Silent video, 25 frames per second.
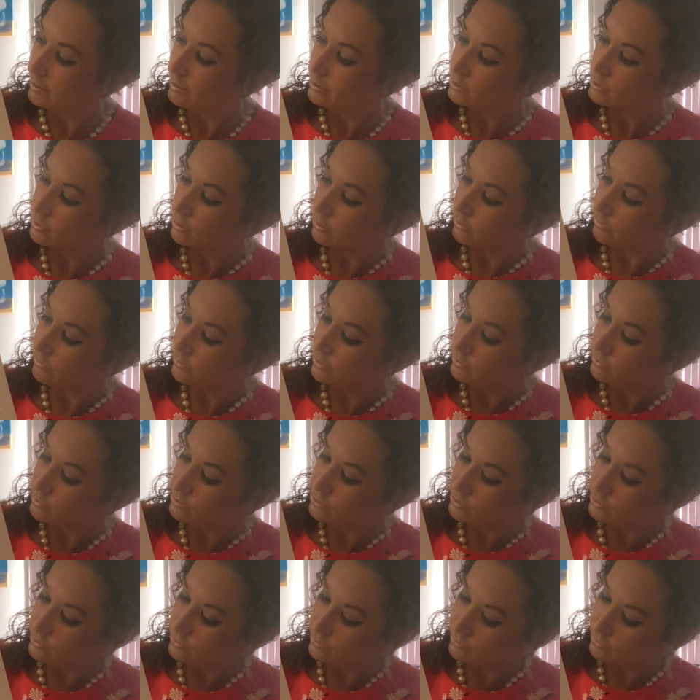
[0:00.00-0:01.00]
So if you
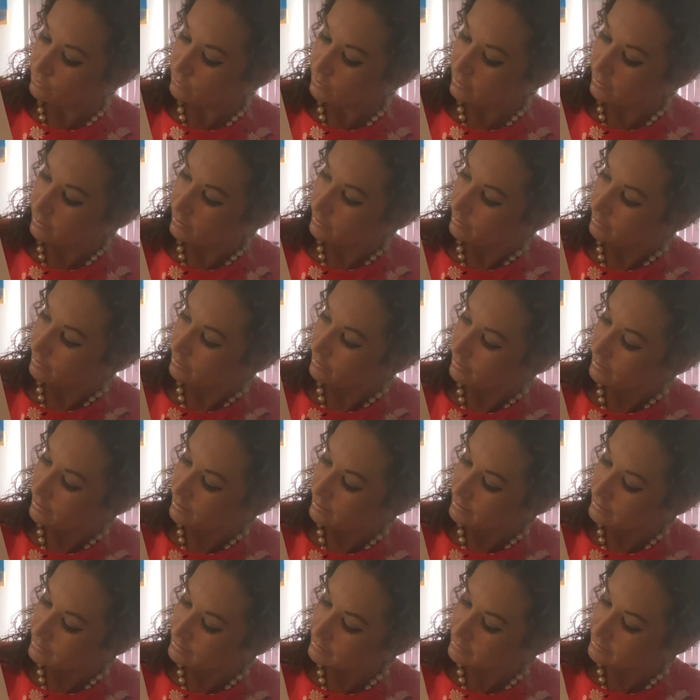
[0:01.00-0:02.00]
do
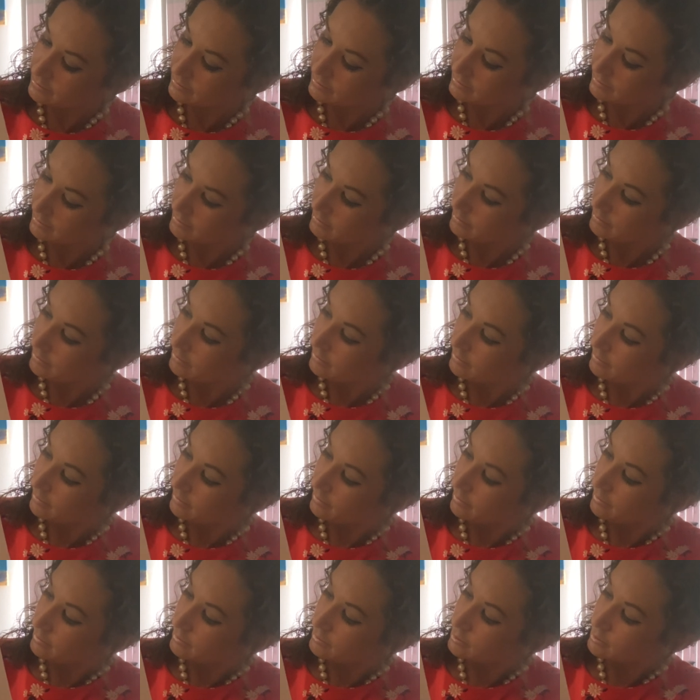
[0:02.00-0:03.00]
these
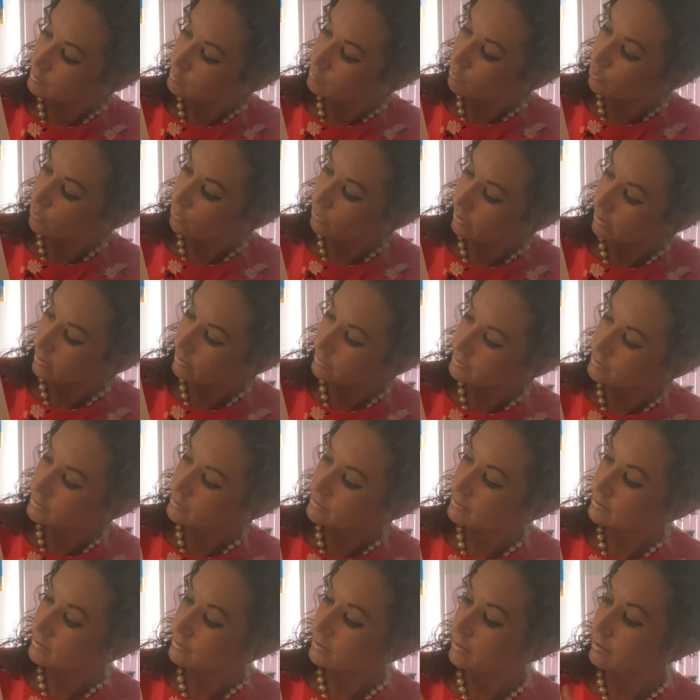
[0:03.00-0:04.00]

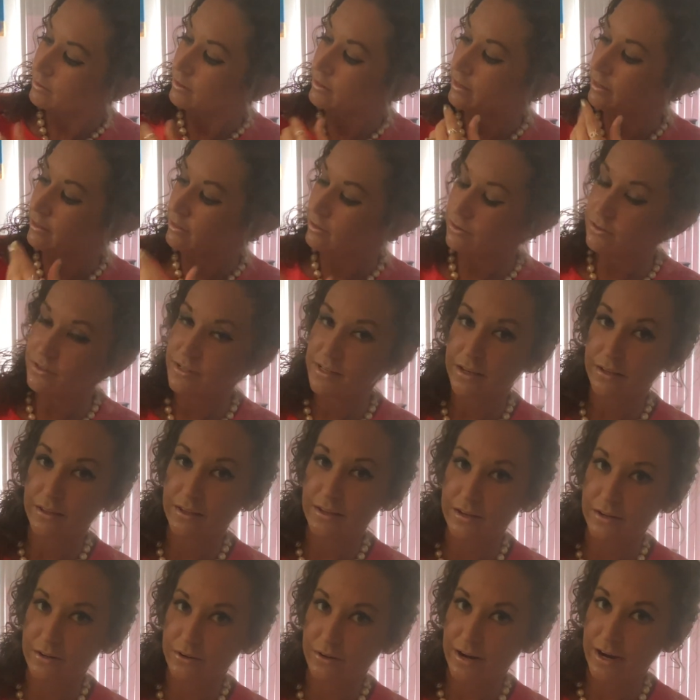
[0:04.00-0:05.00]
SMORRES in your
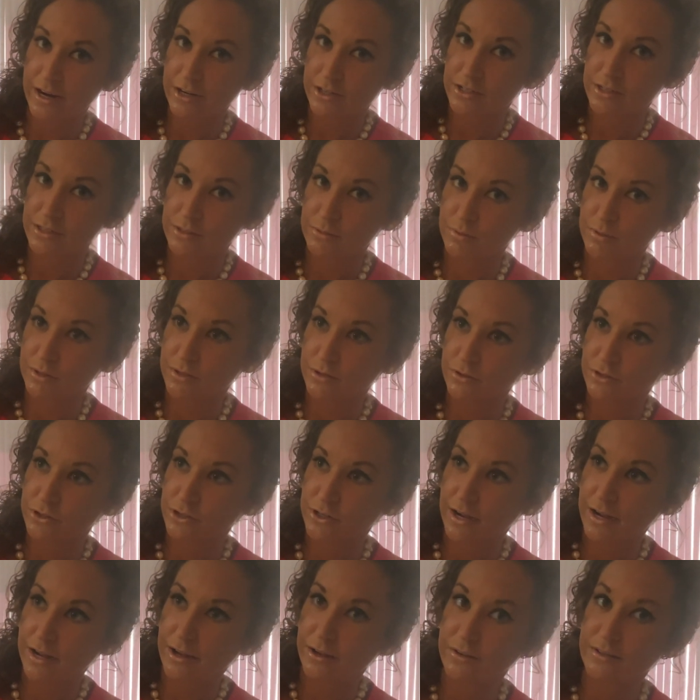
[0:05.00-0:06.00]
daily interactions with your
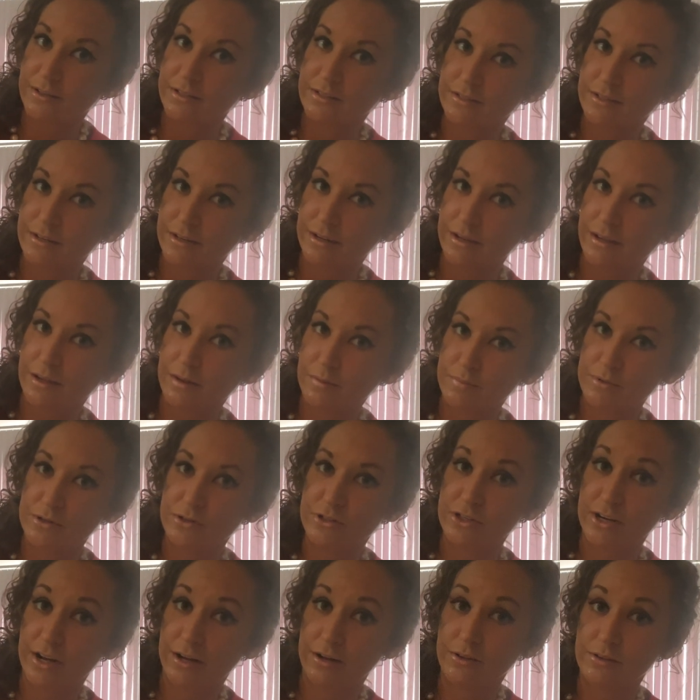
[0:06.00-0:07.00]
child, it's going to help your
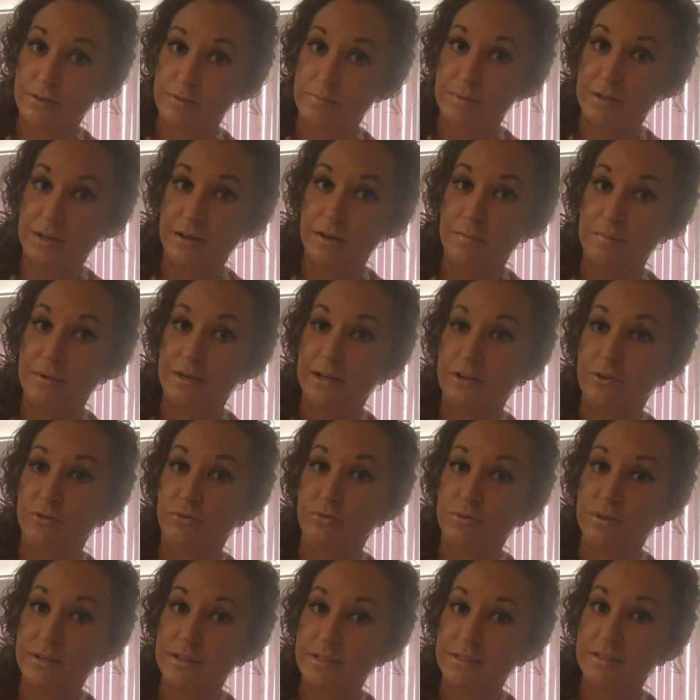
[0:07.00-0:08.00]
child to become an
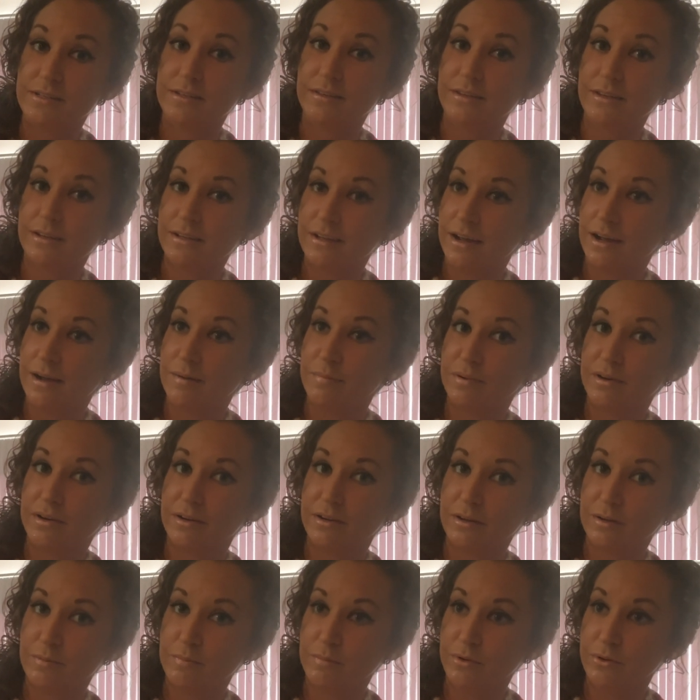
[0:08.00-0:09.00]
increasingly
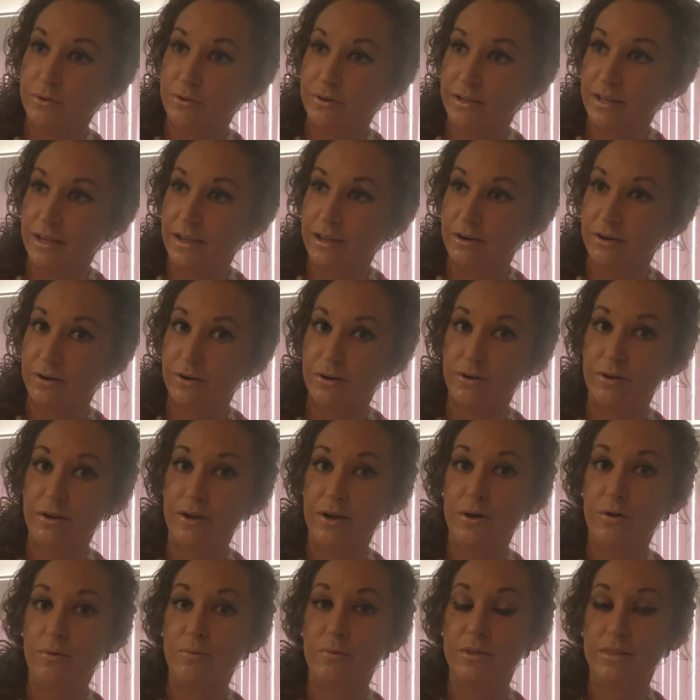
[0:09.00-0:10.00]
competent communicator
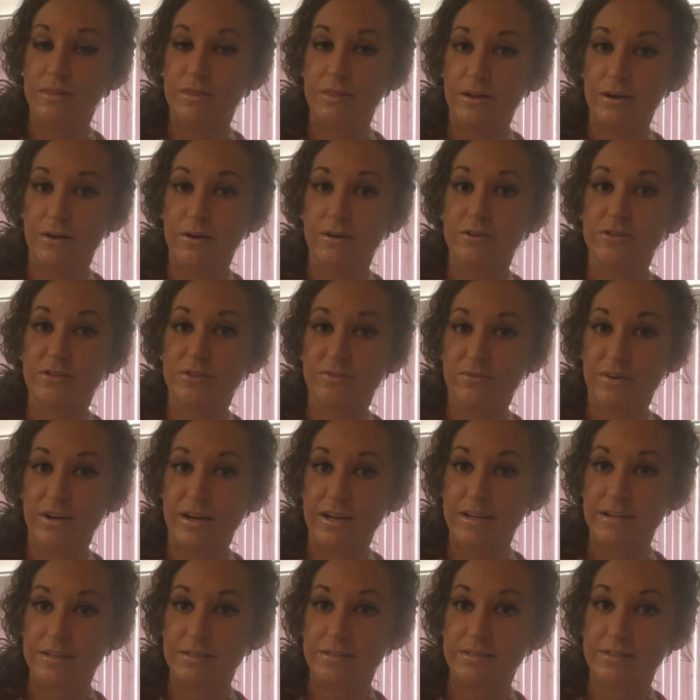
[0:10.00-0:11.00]
with their
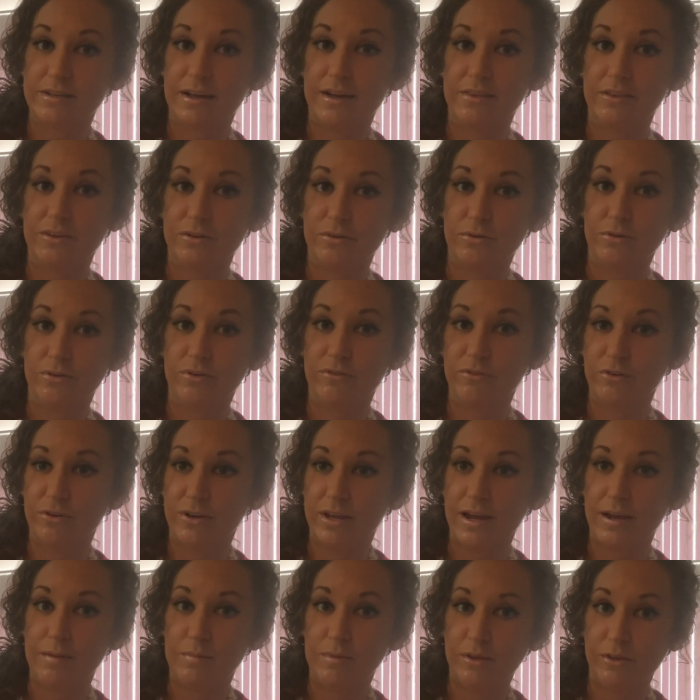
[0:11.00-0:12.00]
device on the core
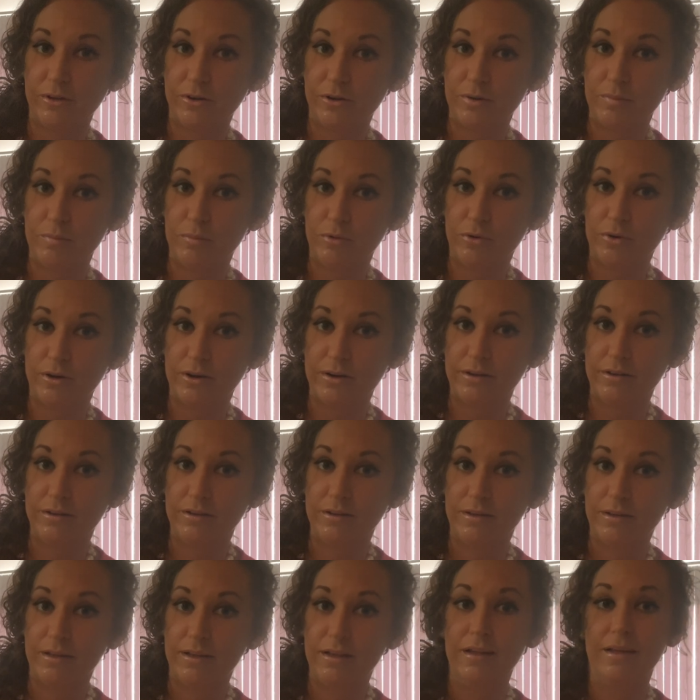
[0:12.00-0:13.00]
vocabulary board.
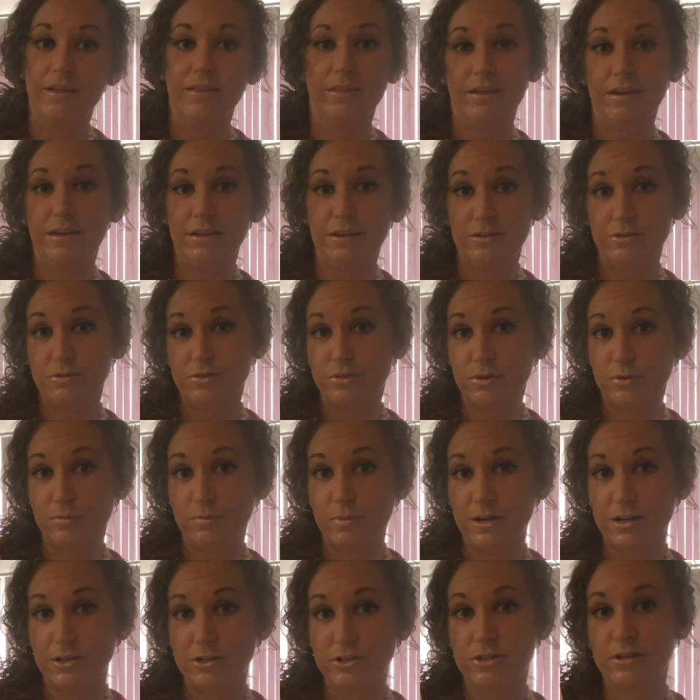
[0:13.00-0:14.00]
Thank you so
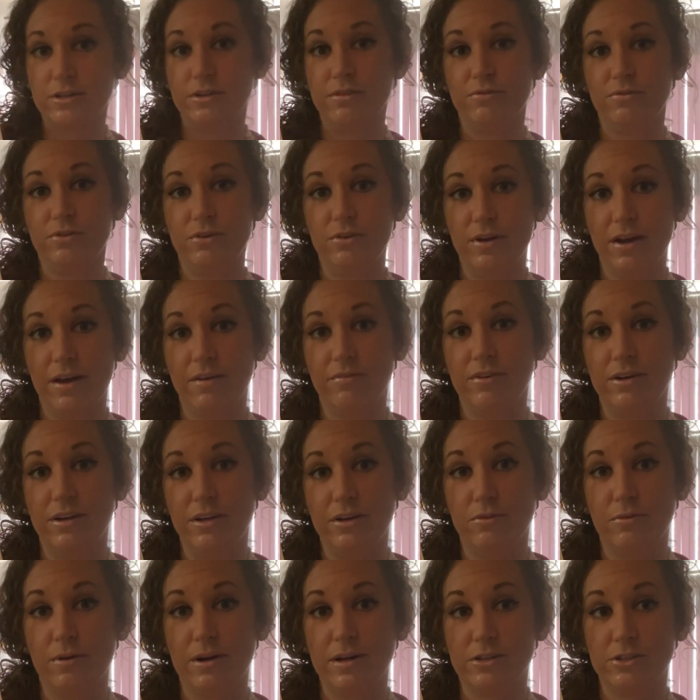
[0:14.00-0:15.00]
much, and if you have any
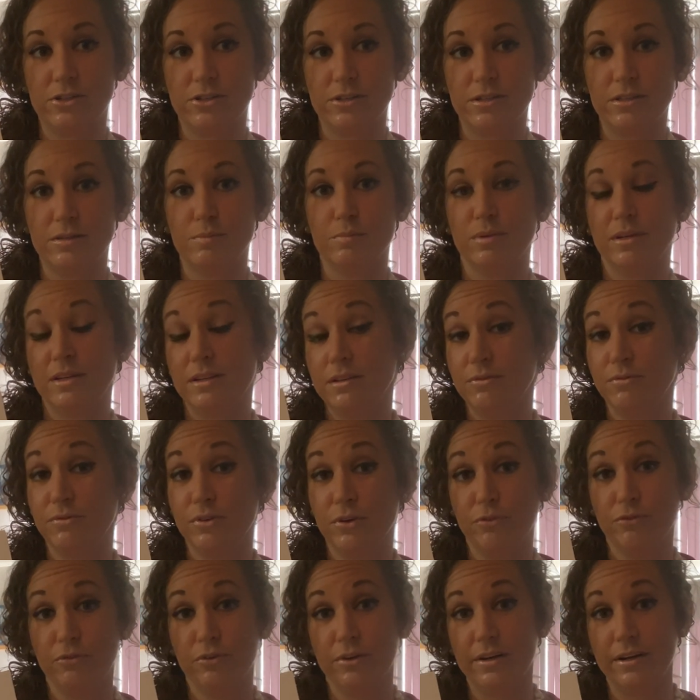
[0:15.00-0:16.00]
questions, please
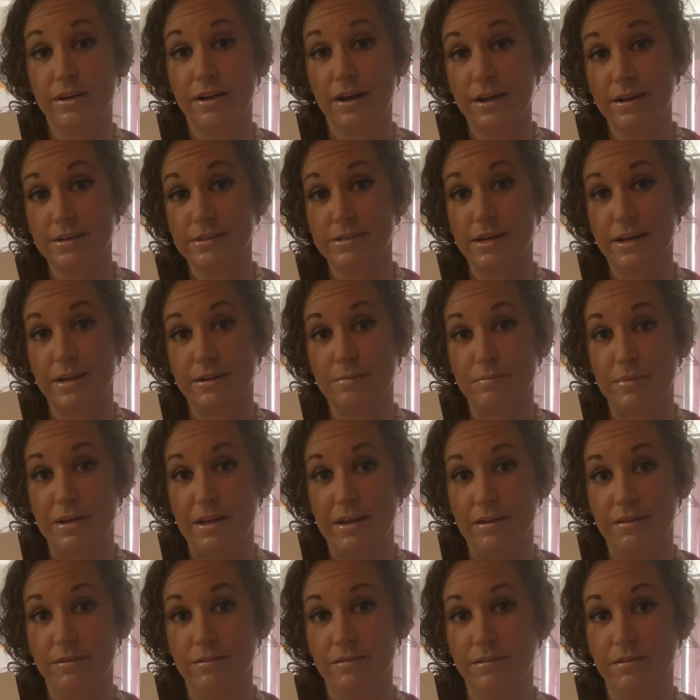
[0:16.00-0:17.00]
feel free to contact me.